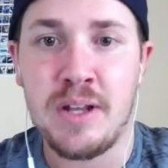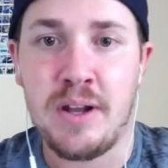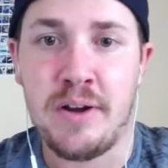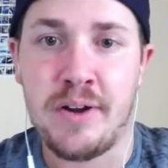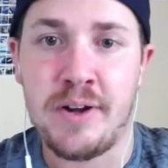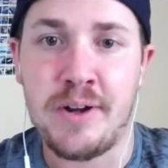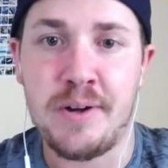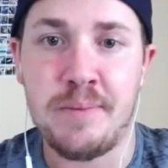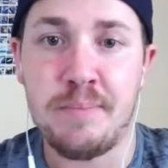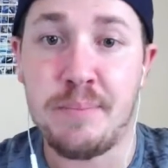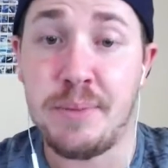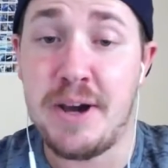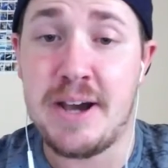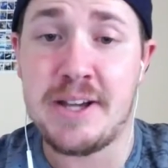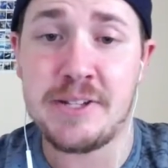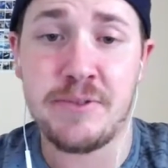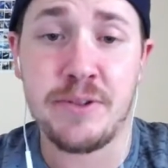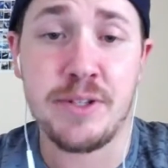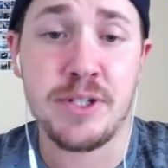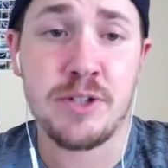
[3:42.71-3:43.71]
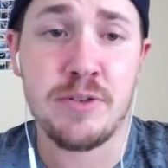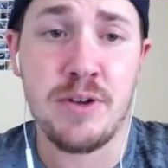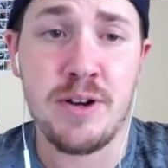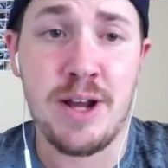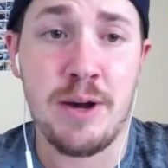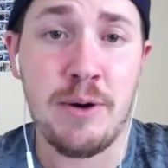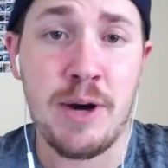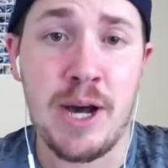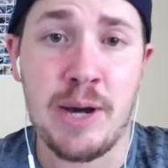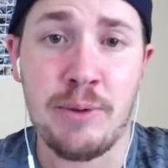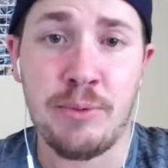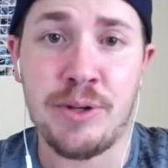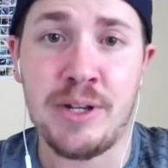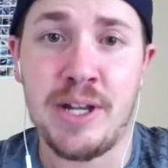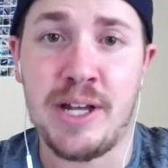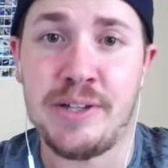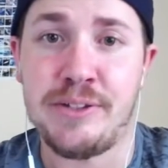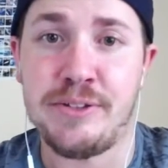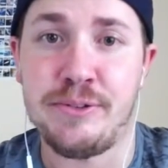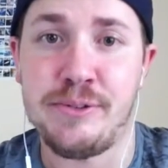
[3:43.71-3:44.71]
But as for this trade, I would
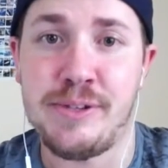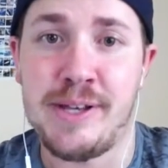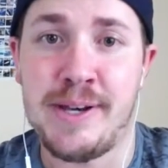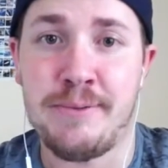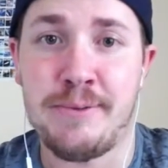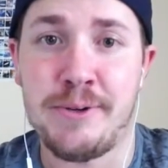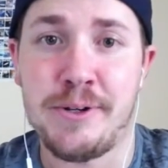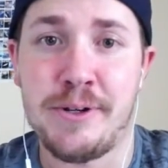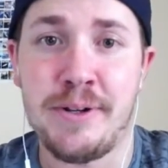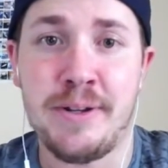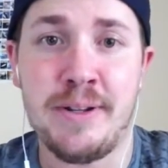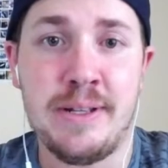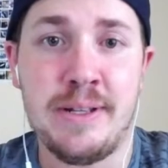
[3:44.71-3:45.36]
not do that one.